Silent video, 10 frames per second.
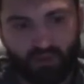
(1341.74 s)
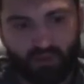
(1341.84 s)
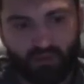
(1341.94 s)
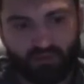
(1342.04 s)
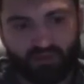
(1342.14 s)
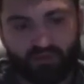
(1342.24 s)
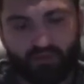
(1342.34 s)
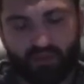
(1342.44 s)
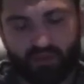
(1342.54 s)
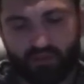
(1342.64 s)
he was a
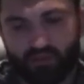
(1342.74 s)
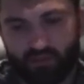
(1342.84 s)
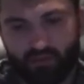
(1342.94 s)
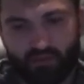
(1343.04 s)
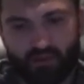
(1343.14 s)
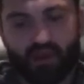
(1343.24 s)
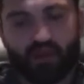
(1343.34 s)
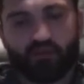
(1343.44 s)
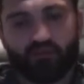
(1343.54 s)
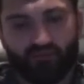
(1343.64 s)
great
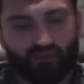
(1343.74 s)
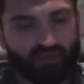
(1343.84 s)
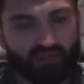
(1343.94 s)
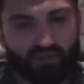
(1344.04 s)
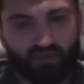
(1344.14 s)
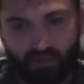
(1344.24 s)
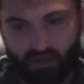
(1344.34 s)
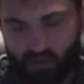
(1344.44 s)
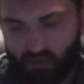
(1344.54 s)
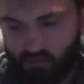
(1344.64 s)
guy, father,
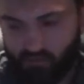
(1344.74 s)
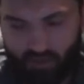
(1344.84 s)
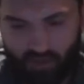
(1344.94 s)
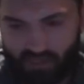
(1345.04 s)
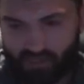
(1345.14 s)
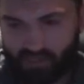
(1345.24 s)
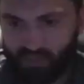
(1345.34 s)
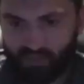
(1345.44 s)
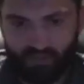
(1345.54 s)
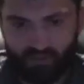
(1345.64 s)
brother,
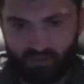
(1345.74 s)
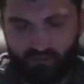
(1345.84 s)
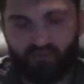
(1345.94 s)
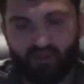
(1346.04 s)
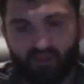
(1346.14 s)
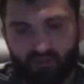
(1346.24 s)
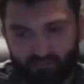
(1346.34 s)
and a friend.